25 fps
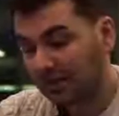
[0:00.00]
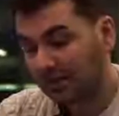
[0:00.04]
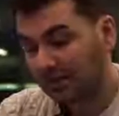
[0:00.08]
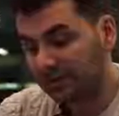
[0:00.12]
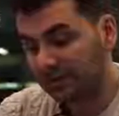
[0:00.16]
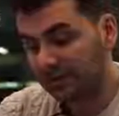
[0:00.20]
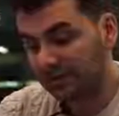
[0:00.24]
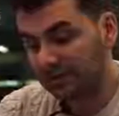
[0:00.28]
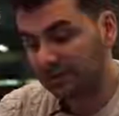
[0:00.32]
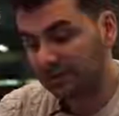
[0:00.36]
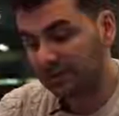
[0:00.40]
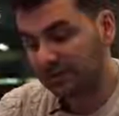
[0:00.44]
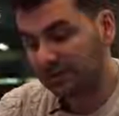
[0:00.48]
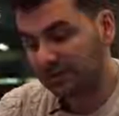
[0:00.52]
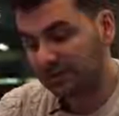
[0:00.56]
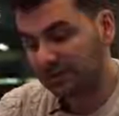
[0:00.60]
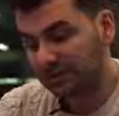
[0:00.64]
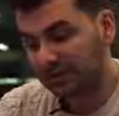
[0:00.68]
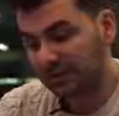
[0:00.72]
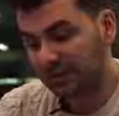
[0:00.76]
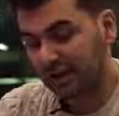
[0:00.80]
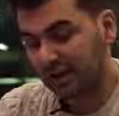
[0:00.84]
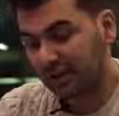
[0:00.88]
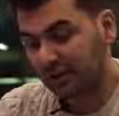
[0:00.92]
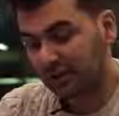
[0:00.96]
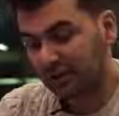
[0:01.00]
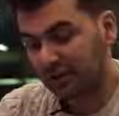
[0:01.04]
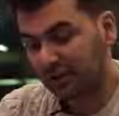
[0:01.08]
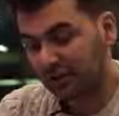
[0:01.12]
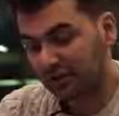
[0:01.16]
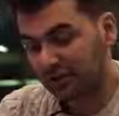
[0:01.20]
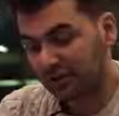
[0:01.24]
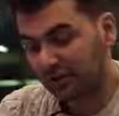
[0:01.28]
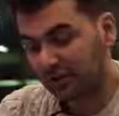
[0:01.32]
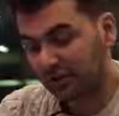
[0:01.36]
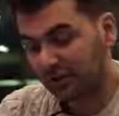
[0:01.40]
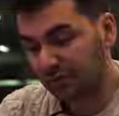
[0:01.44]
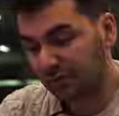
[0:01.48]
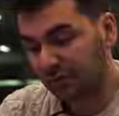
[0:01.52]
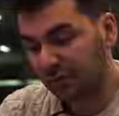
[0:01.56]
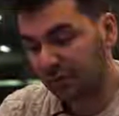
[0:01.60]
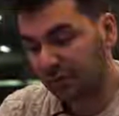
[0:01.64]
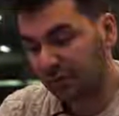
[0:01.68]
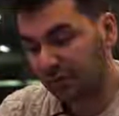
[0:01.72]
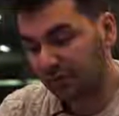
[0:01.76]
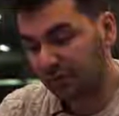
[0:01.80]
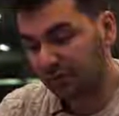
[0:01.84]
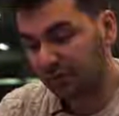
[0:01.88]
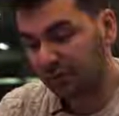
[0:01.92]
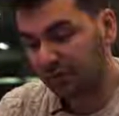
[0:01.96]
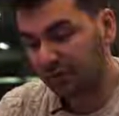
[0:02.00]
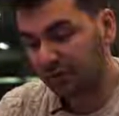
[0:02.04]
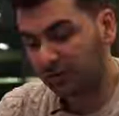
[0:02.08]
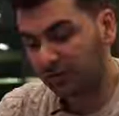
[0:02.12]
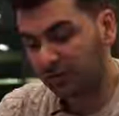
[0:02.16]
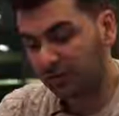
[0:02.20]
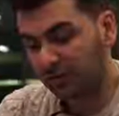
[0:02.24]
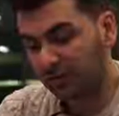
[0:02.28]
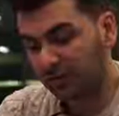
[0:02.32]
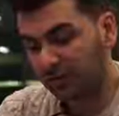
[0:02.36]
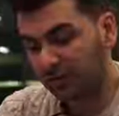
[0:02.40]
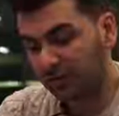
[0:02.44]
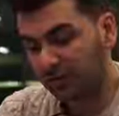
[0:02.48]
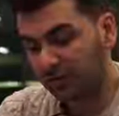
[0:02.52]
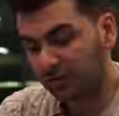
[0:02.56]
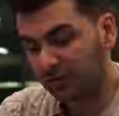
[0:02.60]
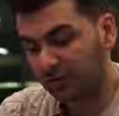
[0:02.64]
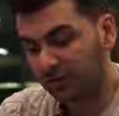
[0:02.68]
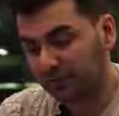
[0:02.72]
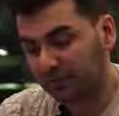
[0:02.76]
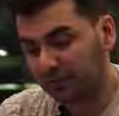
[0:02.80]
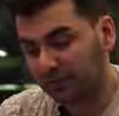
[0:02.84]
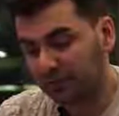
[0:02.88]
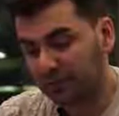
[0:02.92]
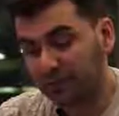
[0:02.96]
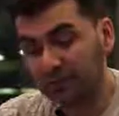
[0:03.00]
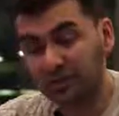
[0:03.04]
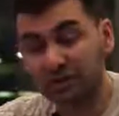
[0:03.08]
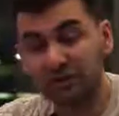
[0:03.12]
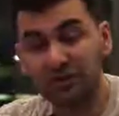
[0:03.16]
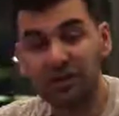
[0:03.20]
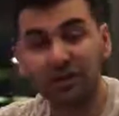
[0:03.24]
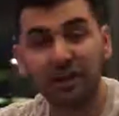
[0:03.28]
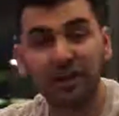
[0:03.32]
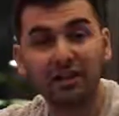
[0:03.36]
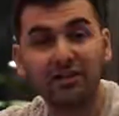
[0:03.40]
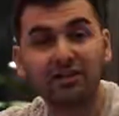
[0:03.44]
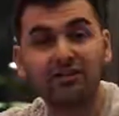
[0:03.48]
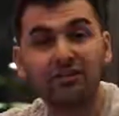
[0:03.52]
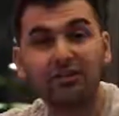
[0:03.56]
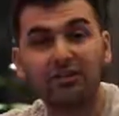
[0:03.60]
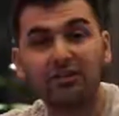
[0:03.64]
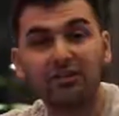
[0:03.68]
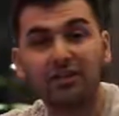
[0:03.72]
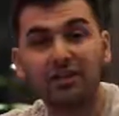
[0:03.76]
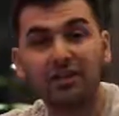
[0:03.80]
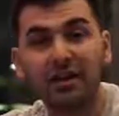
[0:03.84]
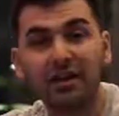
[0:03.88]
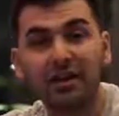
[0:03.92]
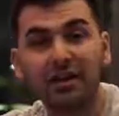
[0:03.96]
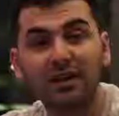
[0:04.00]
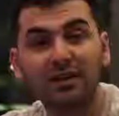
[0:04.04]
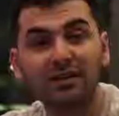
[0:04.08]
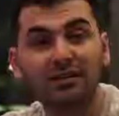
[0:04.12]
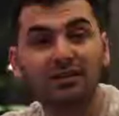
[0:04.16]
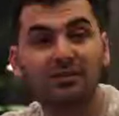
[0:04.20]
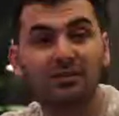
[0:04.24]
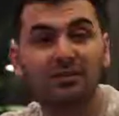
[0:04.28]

It touches the psychological part of the challenge of a diet.